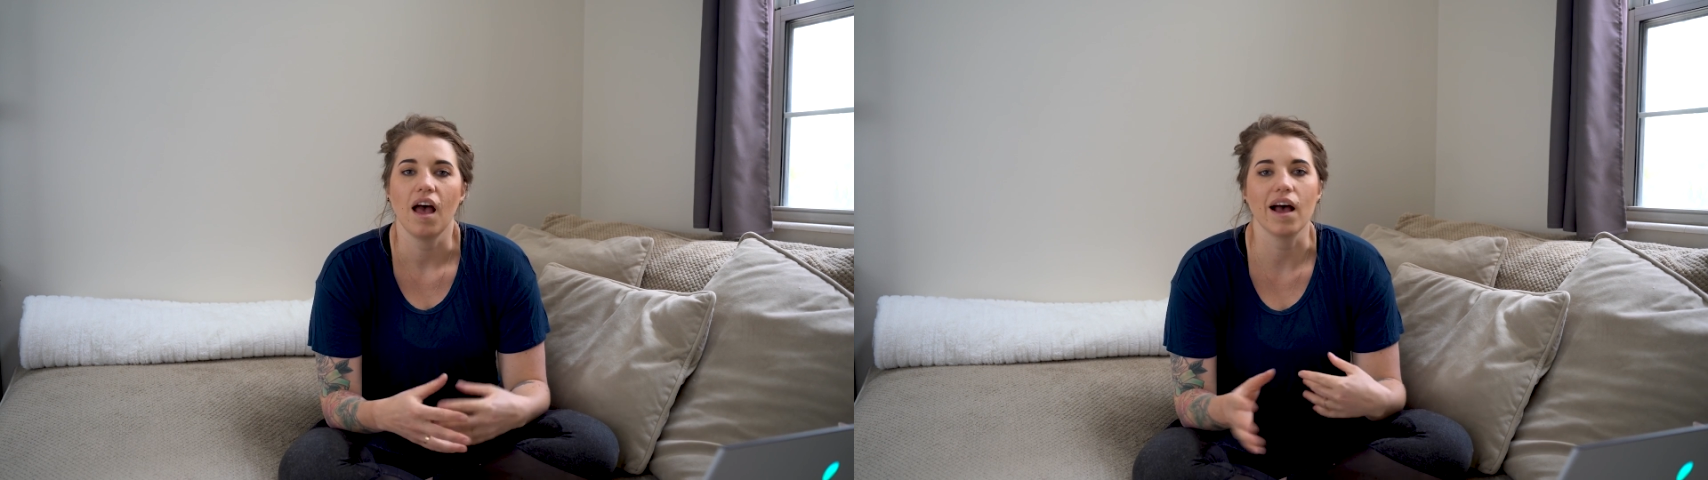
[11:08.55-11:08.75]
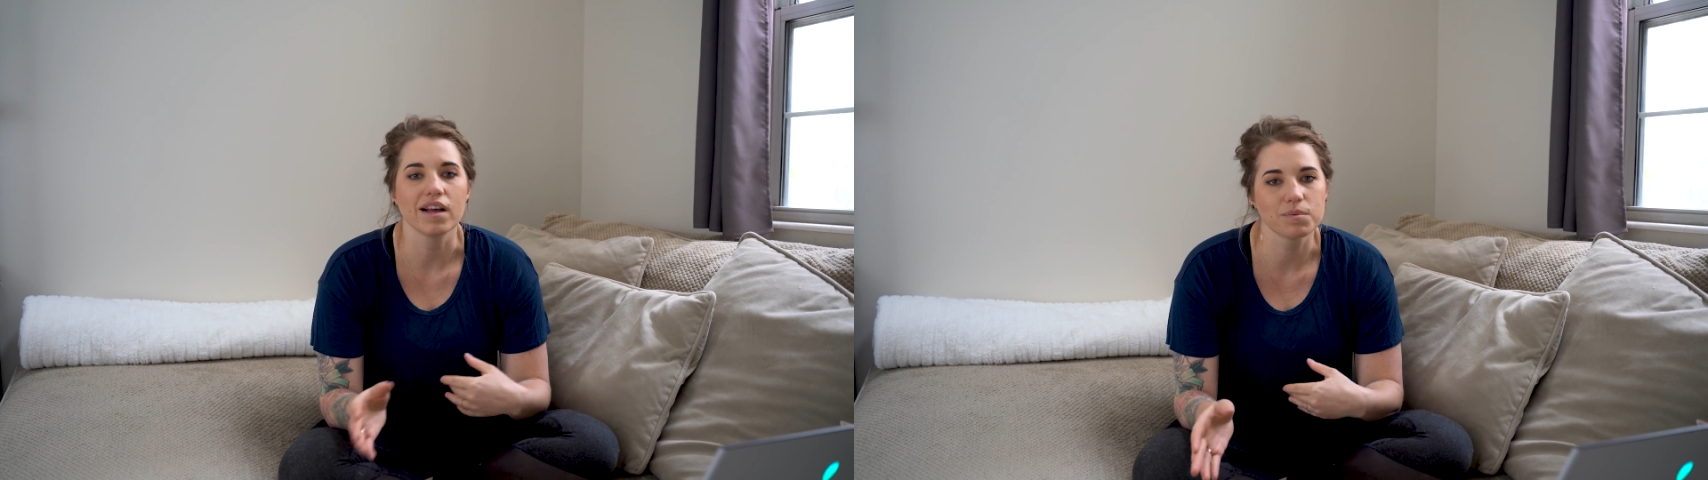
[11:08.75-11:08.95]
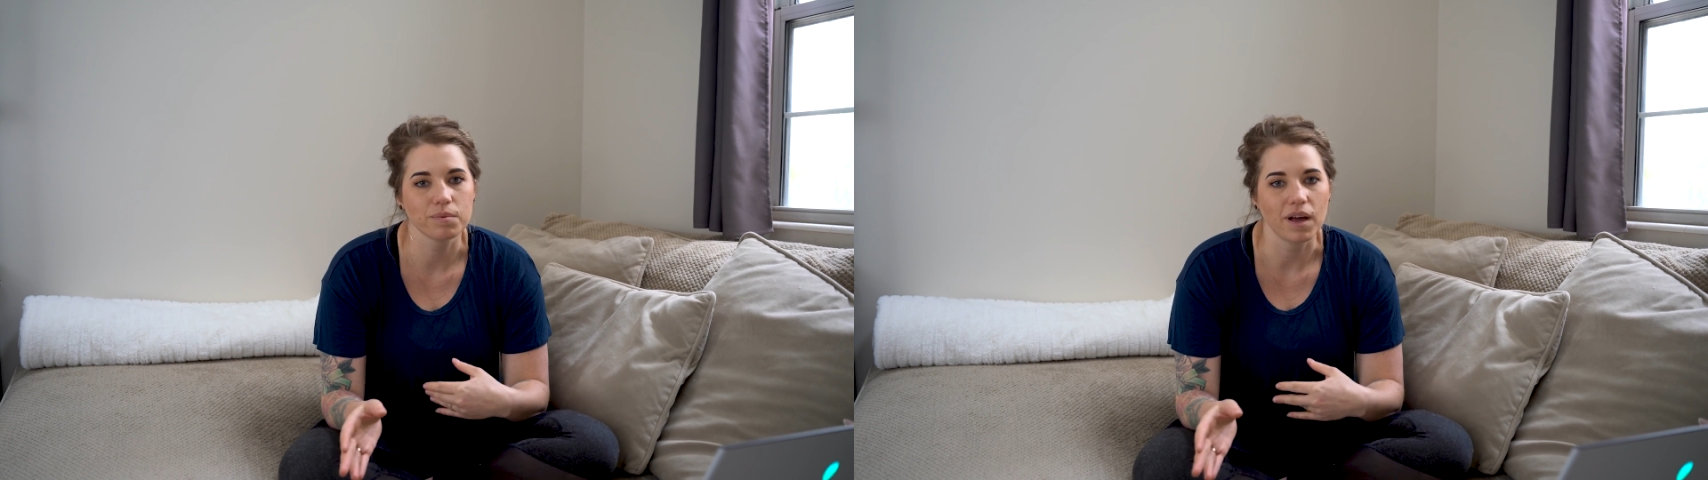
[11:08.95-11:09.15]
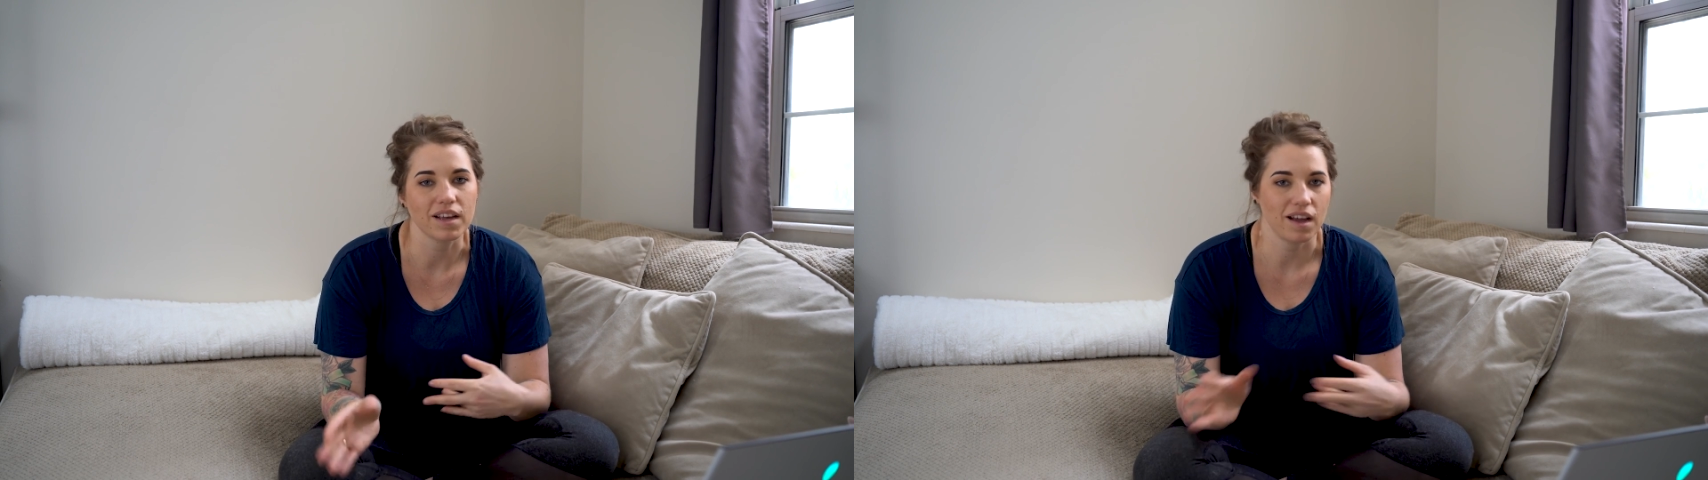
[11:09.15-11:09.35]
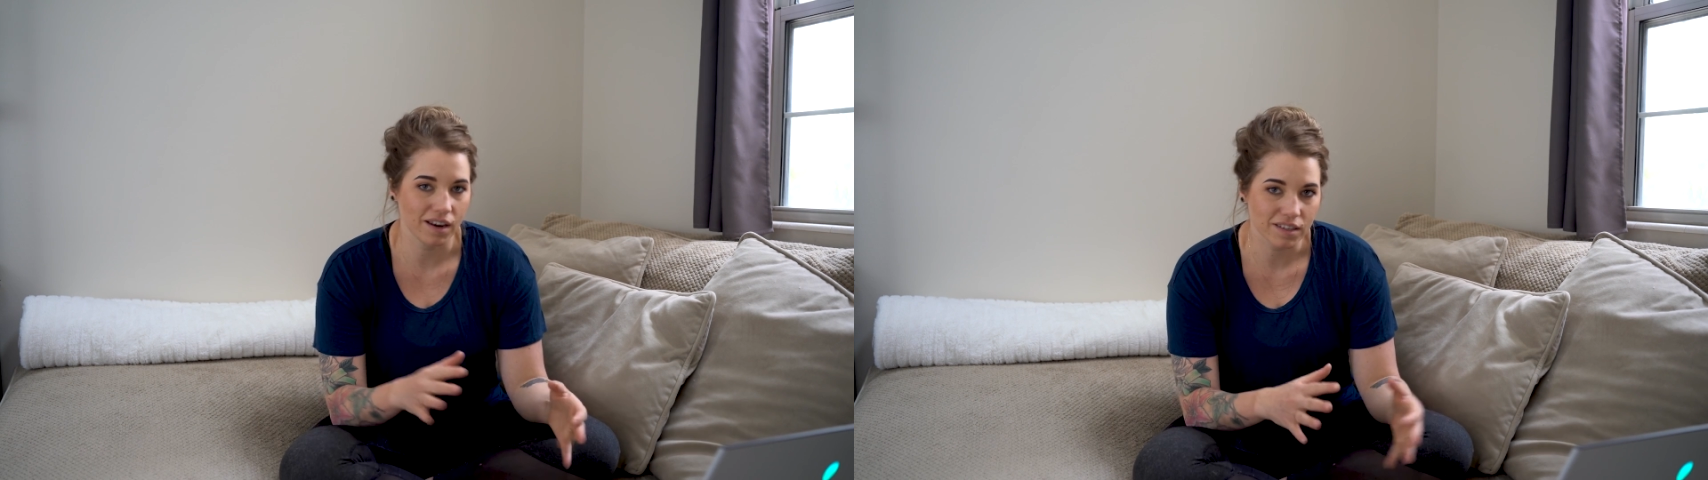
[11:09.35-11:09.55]
As I
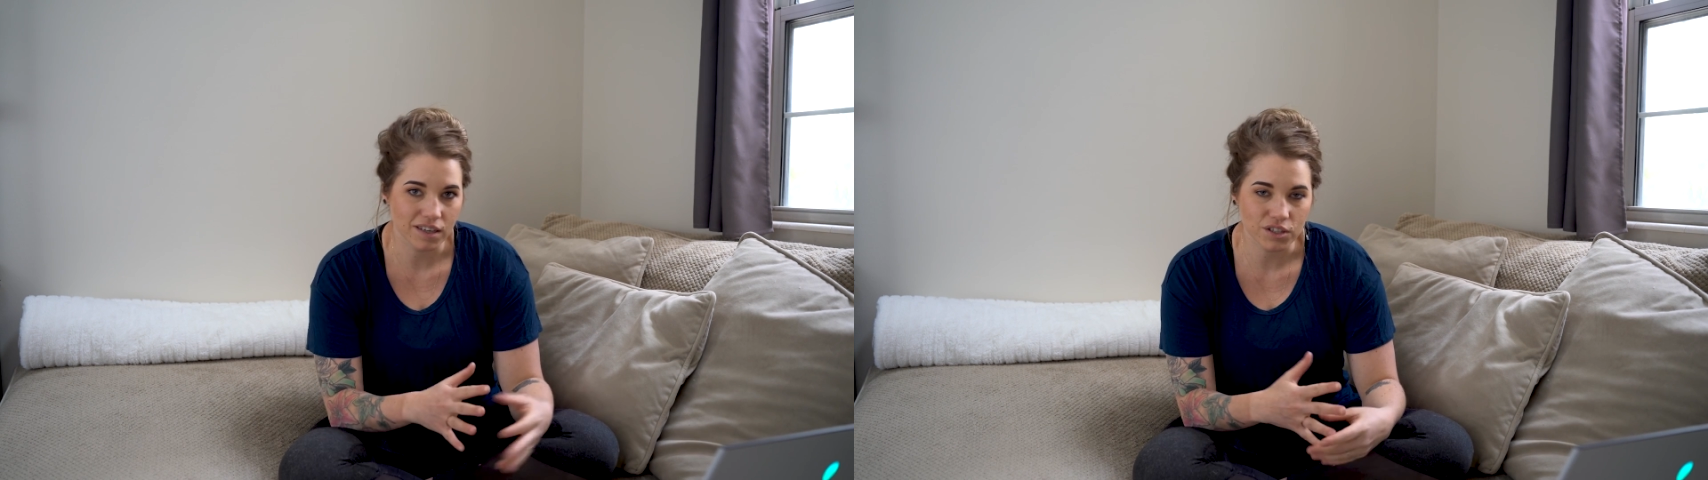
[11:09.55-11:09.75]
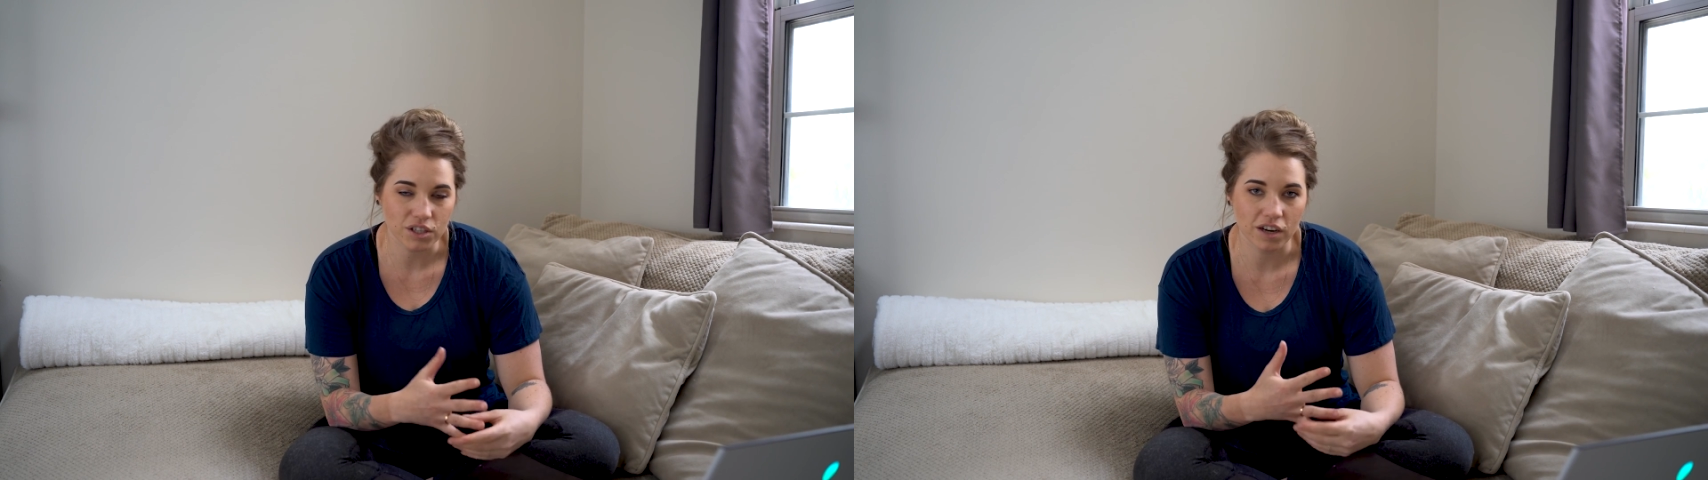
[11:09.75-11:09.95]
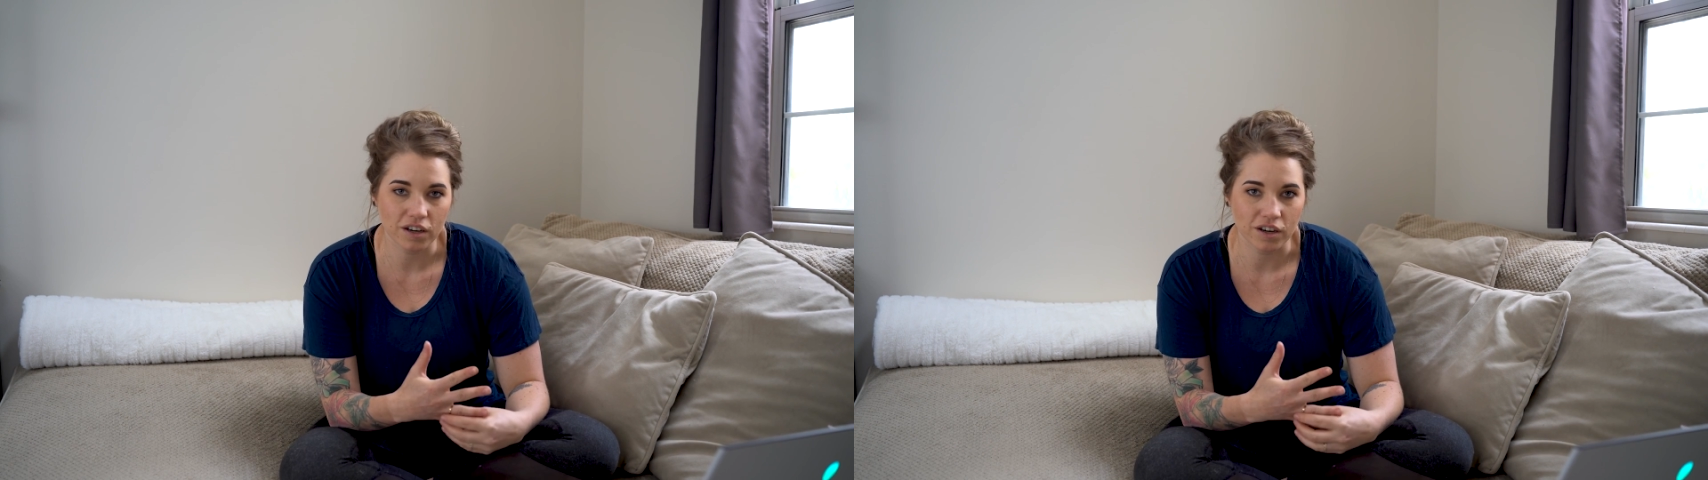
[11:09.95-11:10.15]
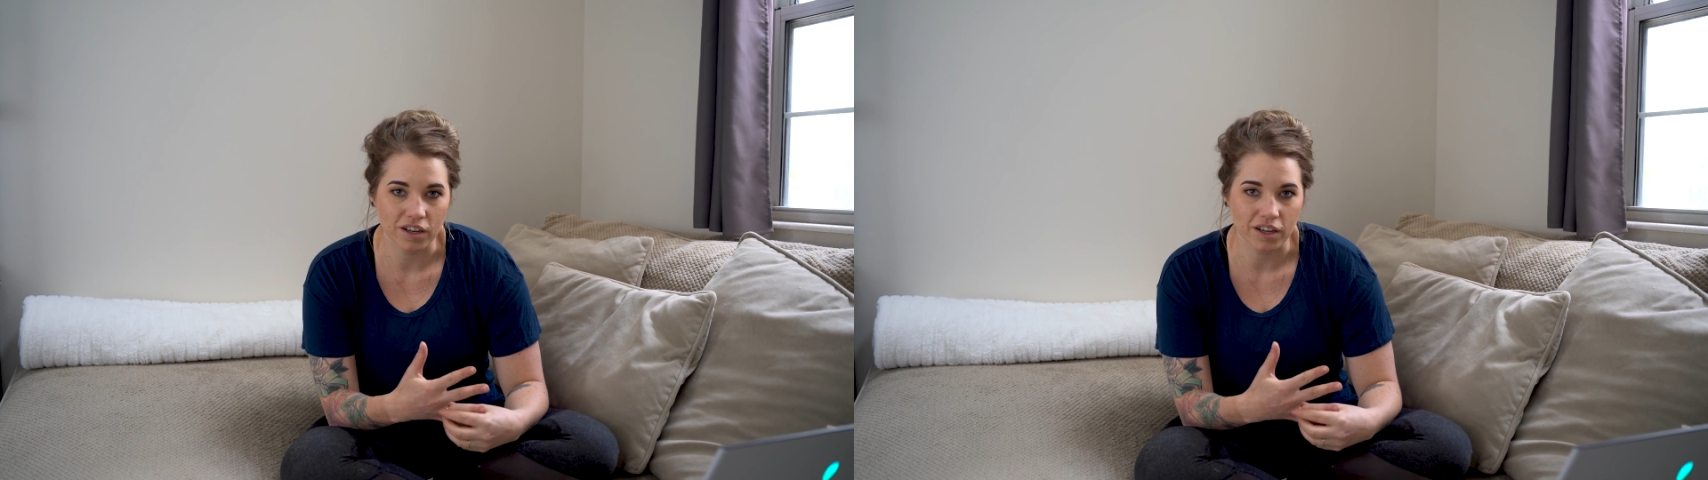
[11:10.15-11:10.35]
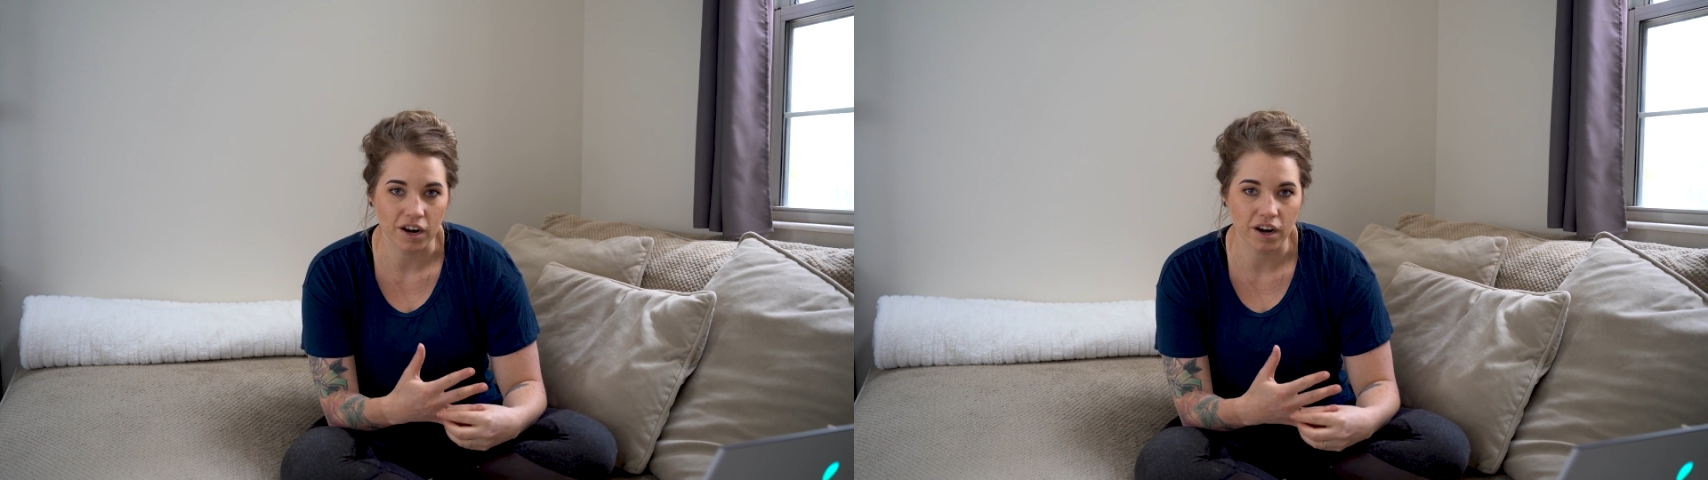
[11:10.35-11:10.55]
kind of touched on
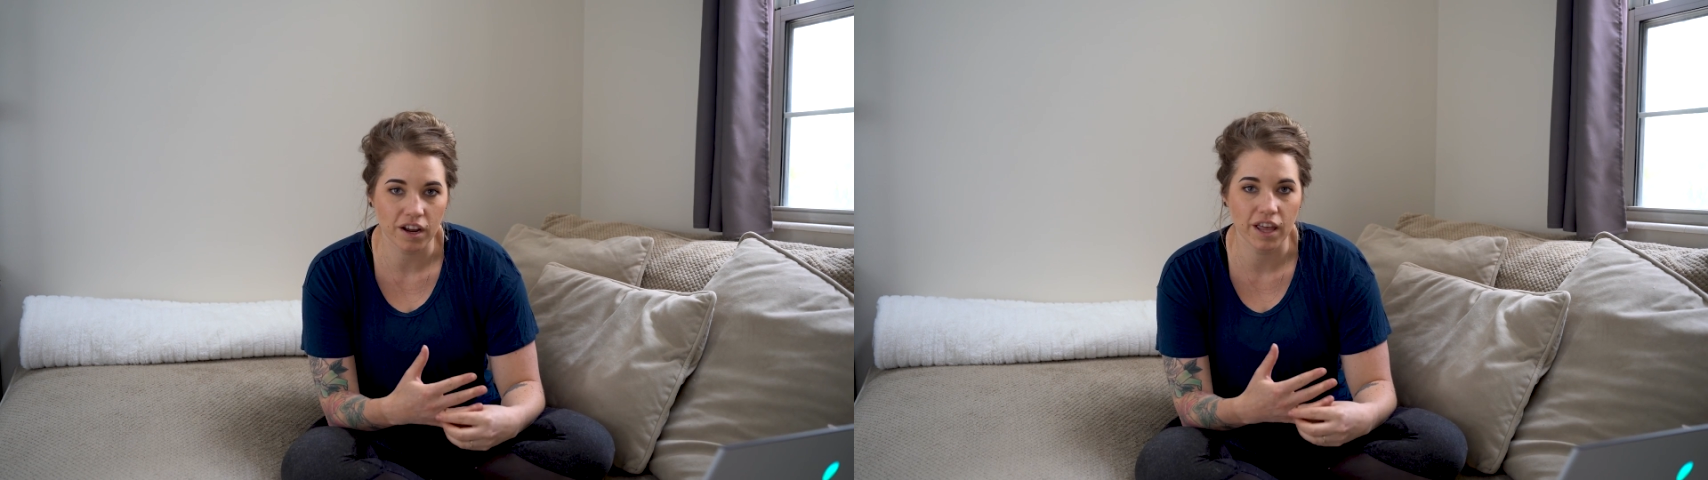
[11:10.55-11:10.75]
earlier,